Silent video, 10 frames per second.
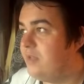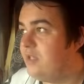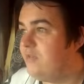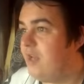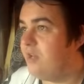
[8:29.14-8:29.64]

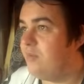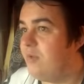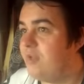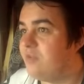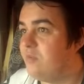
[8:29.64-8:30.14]
Teach
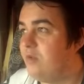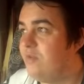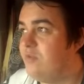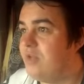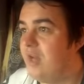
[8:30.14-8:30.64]
valuable lesson. What
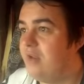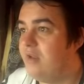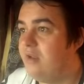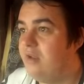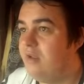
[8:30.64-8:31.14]
have you done?